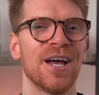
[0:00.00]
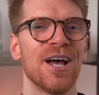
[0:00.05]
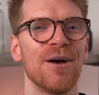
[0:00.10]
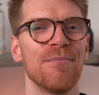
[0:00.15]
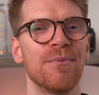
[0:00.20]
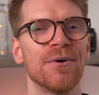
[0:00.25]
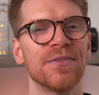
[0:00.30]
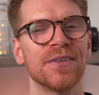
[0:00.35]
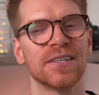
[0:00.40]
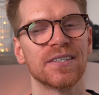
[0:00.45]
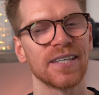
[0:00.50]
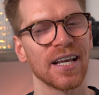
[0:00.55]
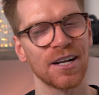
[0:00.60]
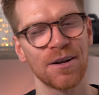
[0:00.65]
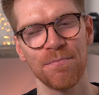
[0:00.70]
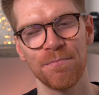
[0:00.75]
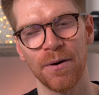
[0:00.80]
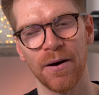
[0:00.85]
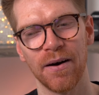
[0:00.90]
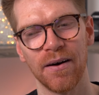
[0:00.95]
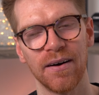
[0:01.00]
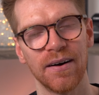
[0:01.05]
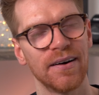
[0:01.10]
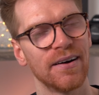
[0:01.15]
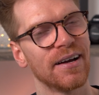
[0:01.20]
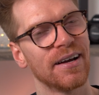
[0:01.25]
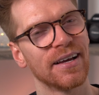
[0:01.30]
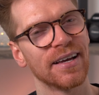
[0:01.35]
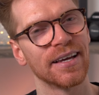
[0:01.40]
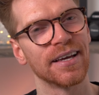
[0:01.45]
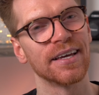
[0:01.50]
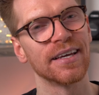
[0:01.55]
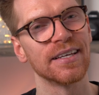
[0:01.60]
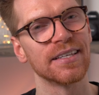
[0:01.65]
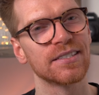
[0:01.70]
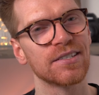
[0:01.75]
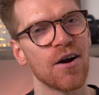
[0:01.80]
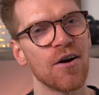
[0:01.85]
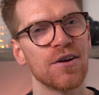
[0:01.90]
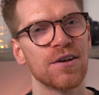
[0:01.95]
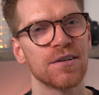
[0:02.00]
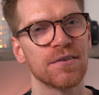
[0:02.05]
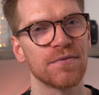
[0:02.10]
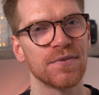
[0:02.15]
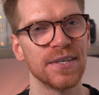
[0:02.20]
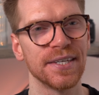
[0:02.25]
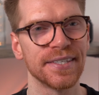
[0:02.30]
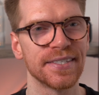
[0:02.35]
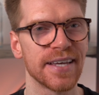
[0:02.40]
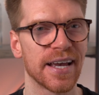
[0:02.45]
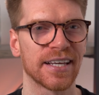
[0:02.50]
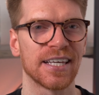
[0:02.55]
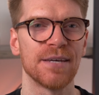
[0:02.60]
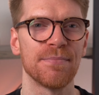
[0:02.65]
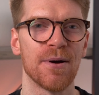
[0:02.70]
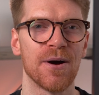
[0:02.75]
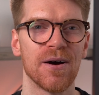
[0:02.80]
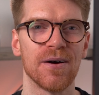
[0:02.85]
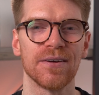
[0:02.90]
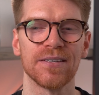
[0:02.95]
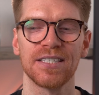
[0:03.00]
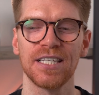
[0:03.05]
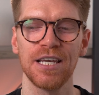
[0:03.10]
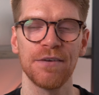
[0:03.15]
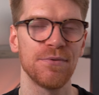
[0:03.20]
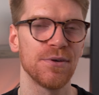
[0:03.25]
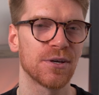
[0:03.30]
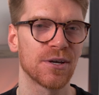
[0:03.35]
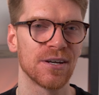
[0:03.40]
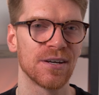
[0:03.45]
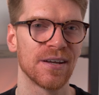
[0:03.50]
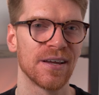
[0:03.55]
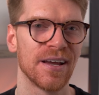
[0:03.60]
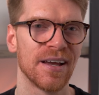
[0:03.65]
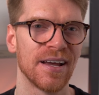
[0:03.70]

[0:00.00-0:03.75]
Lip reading: But the second part is kind of the techie part. See if you can